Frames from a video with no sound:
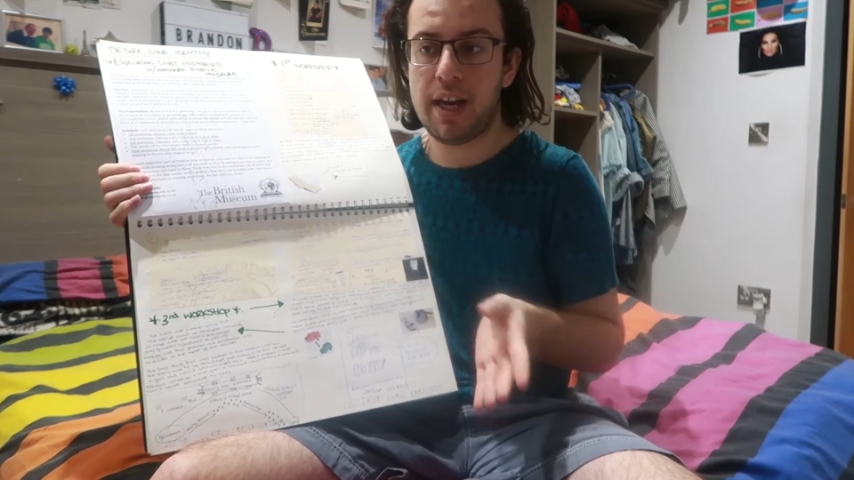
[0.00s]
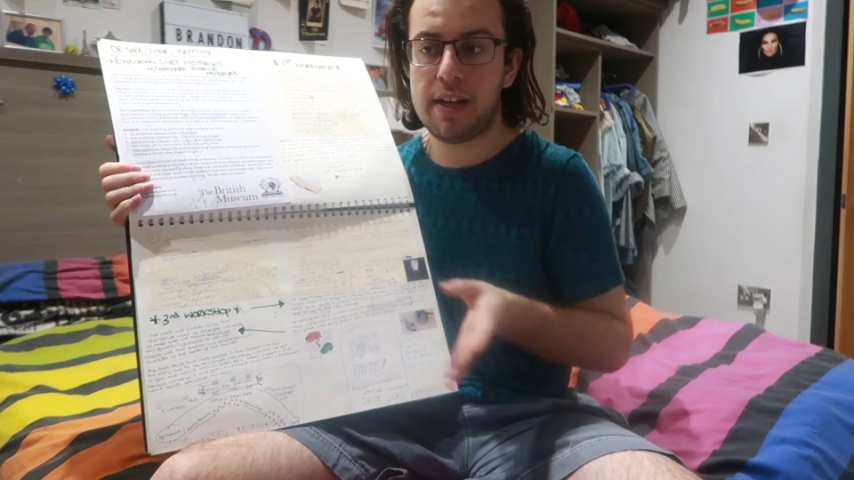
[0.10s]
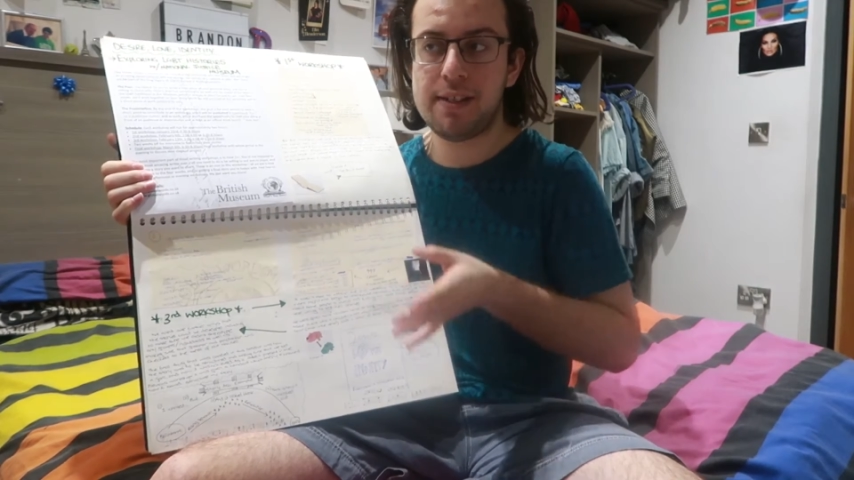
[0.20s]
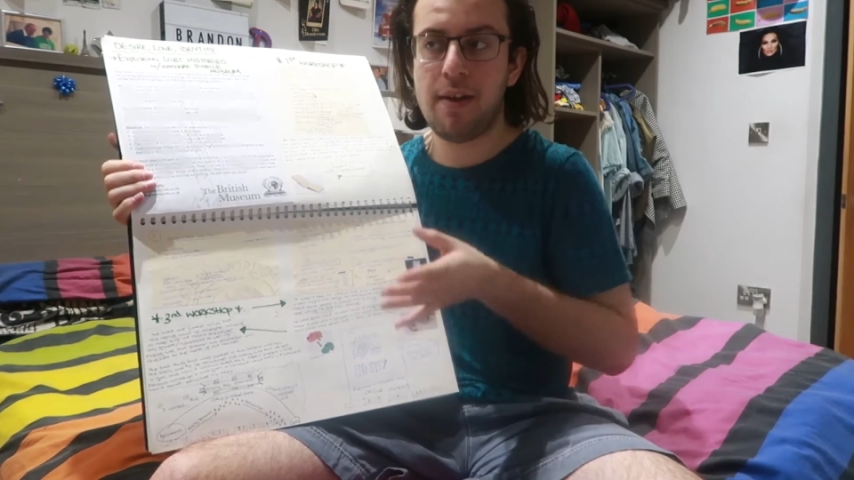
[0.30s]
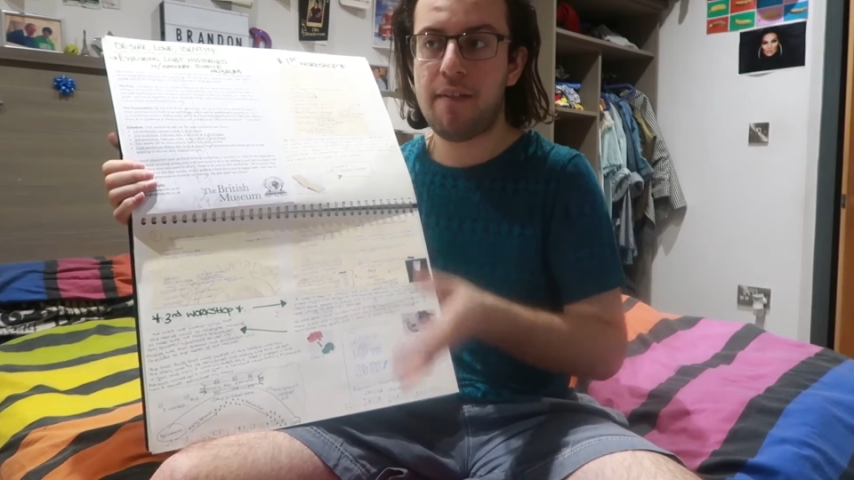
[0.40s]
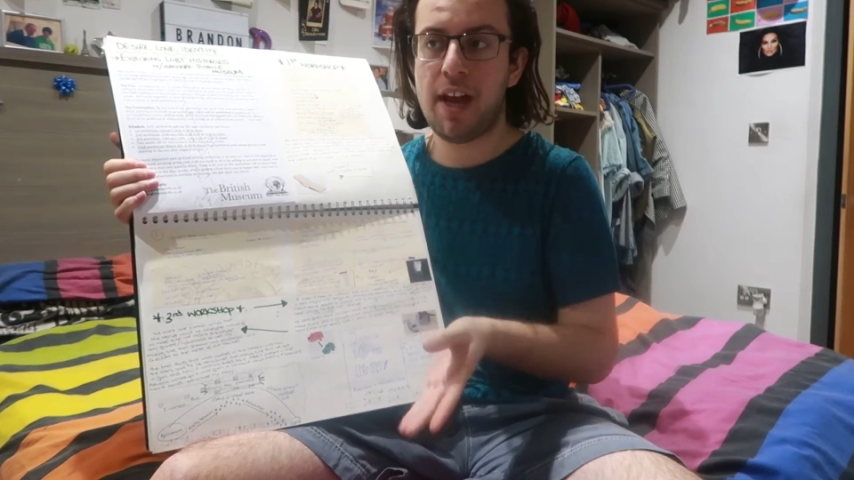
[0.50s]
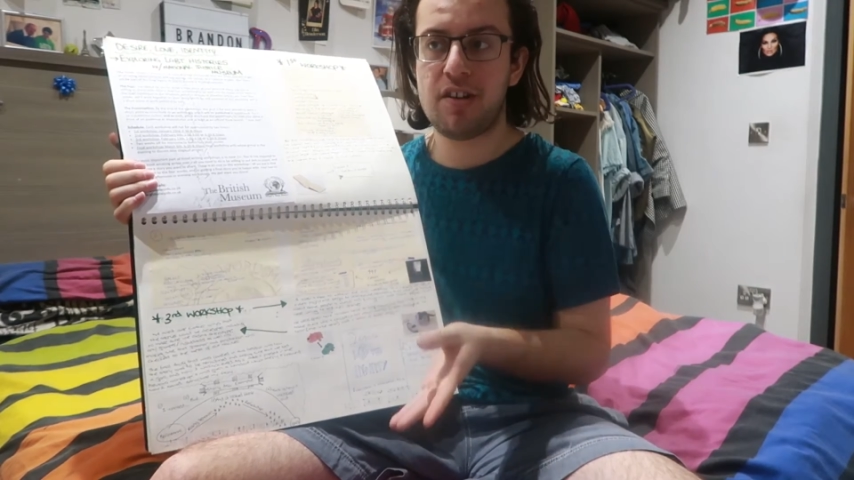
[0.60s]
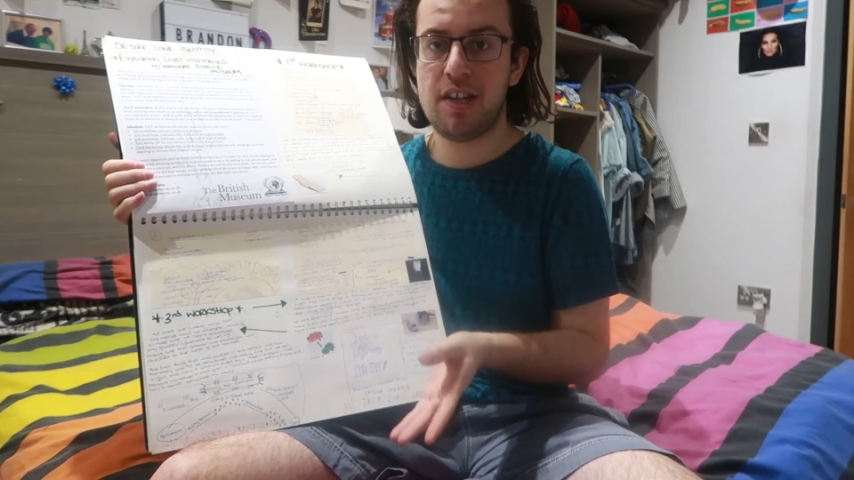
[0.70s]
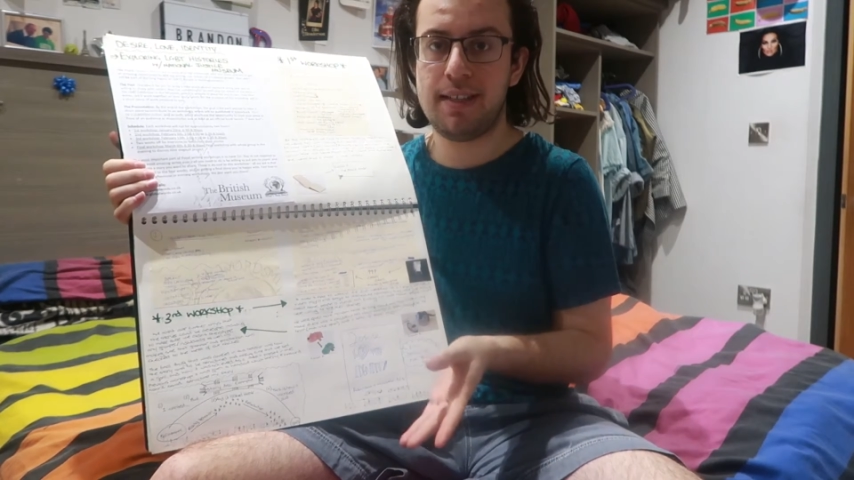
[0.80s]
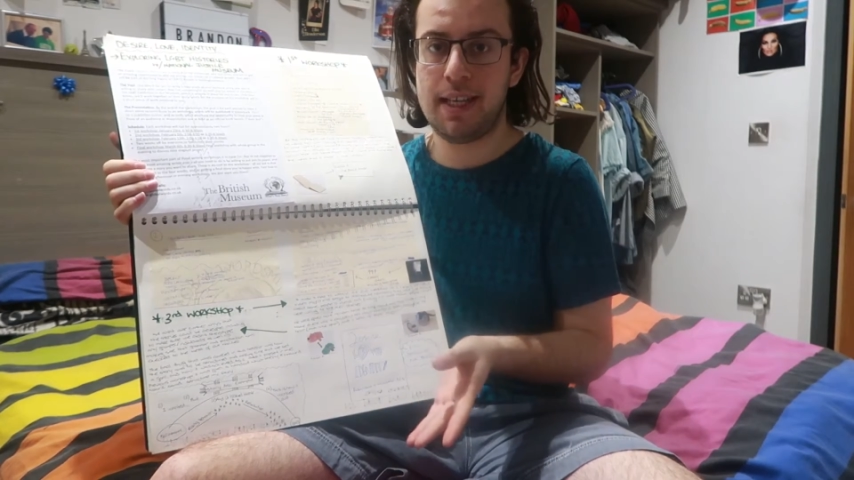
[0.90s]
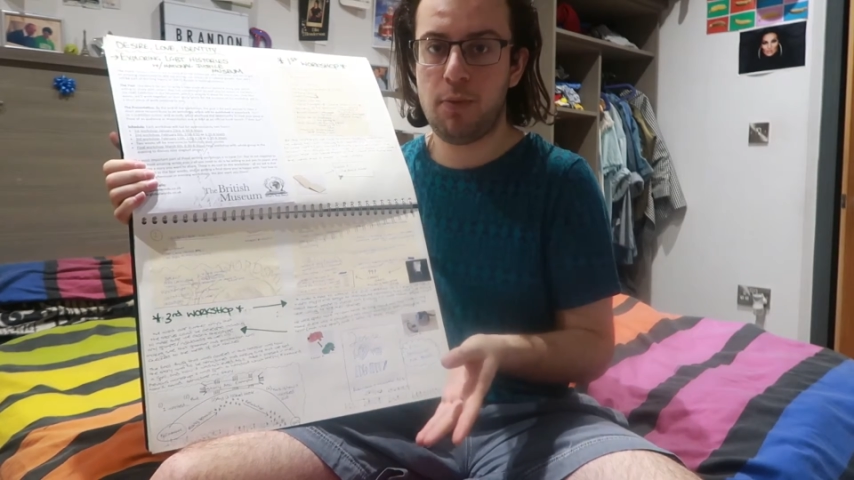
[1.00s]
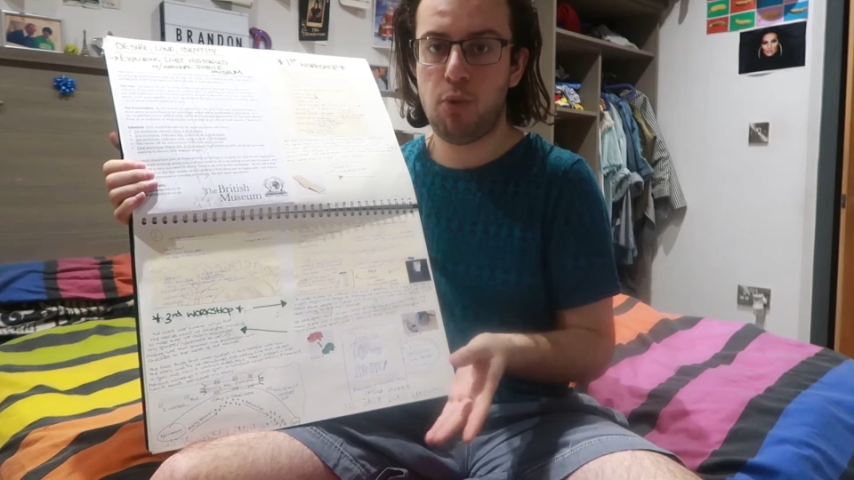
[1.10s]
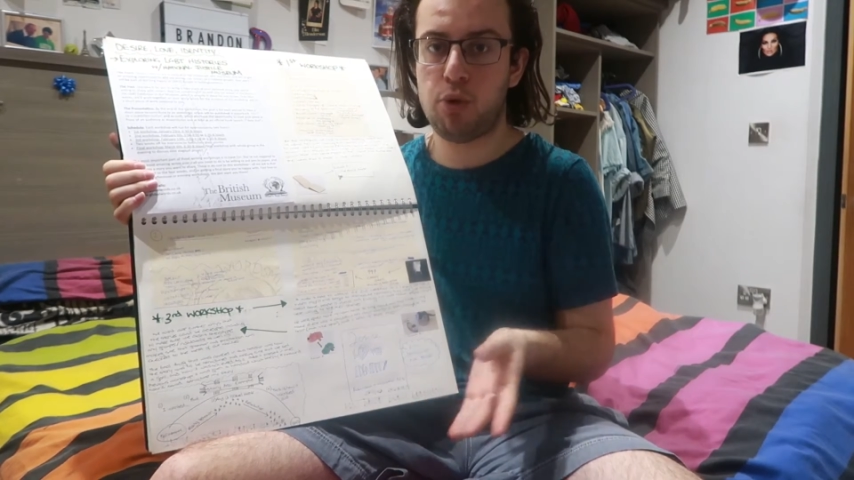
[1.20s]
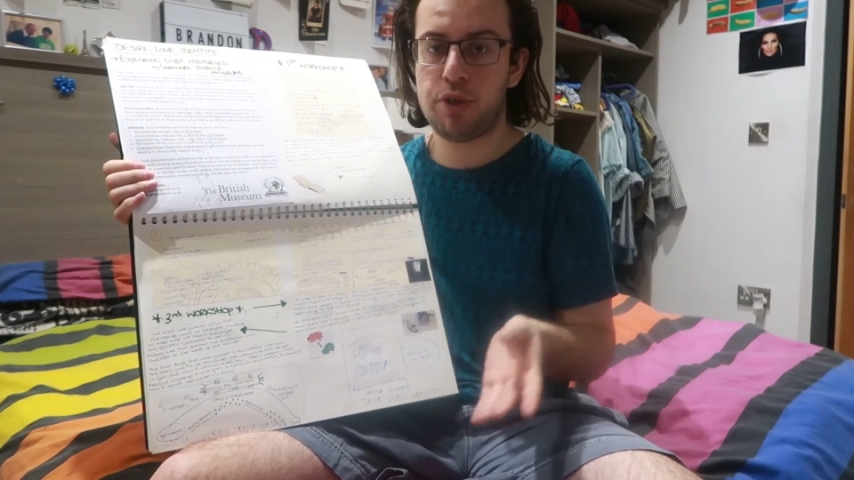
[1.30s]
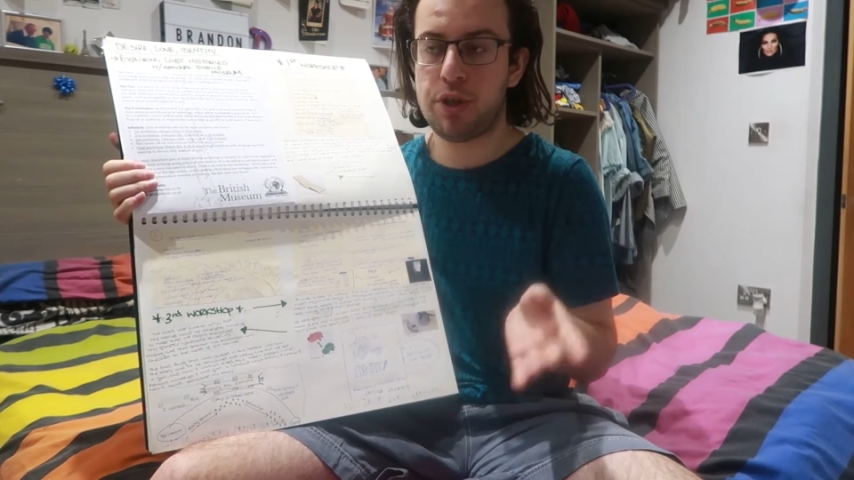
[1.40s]
and I still haven't actually seen it in
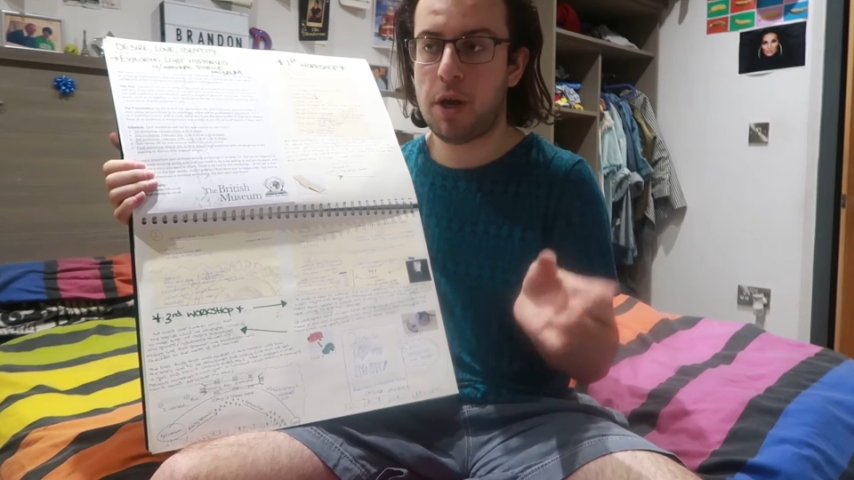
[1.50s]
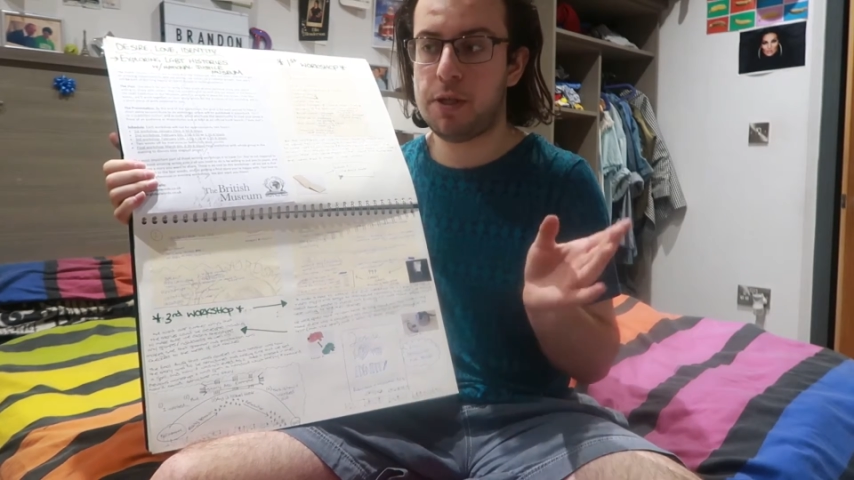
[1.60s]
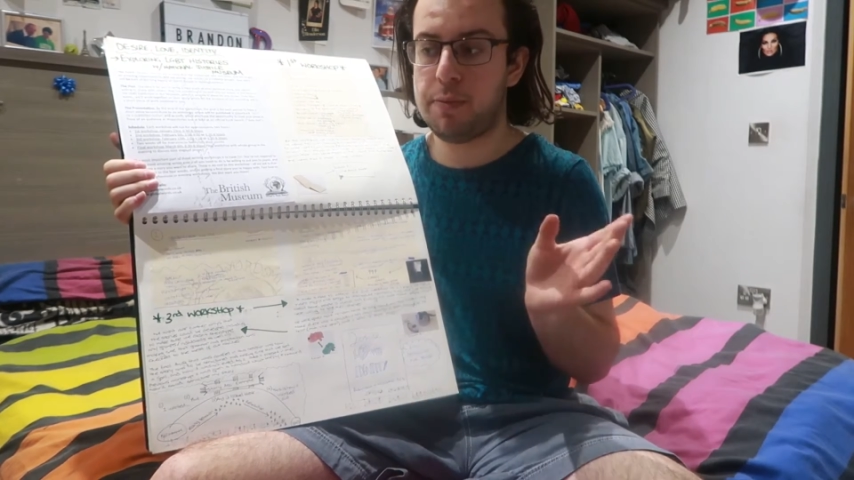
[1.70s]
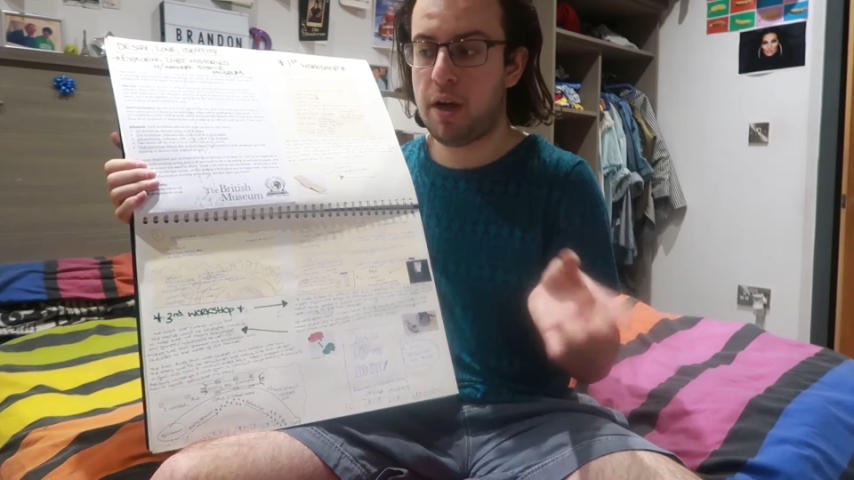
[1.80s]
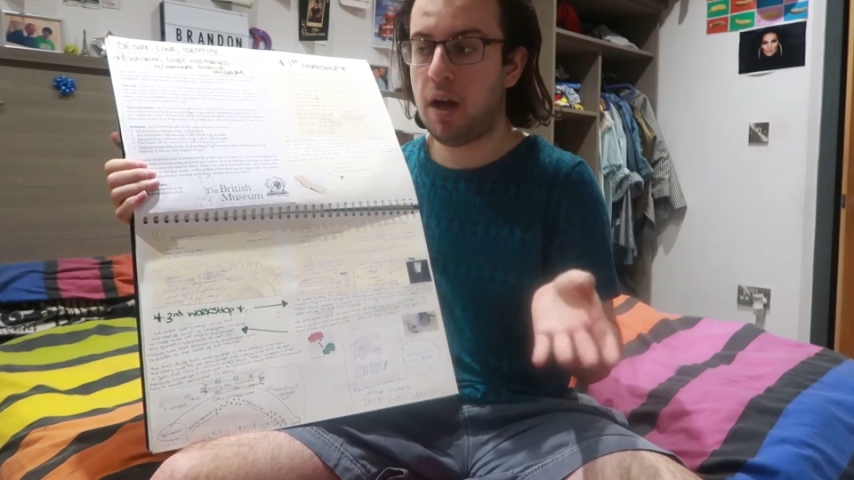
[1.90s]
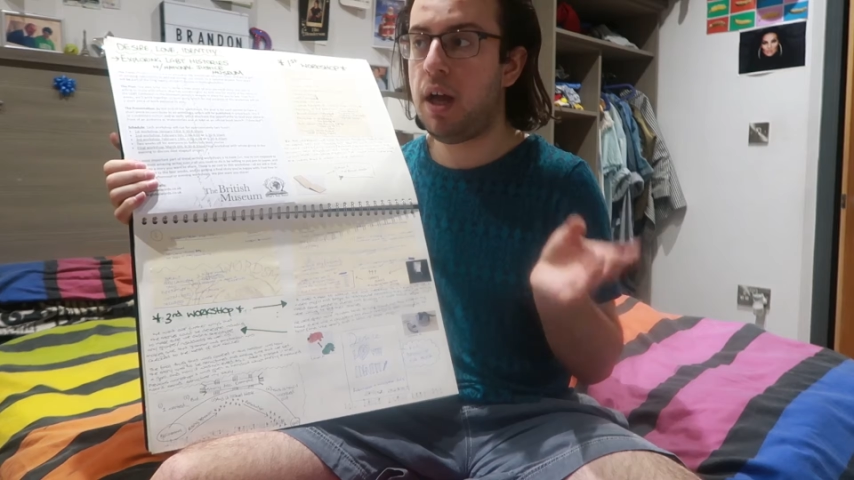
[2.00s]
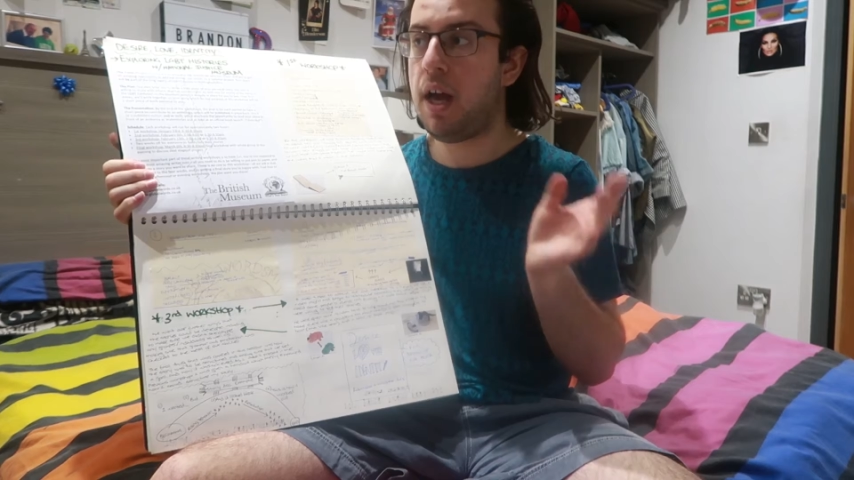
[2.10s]
Waterstones, but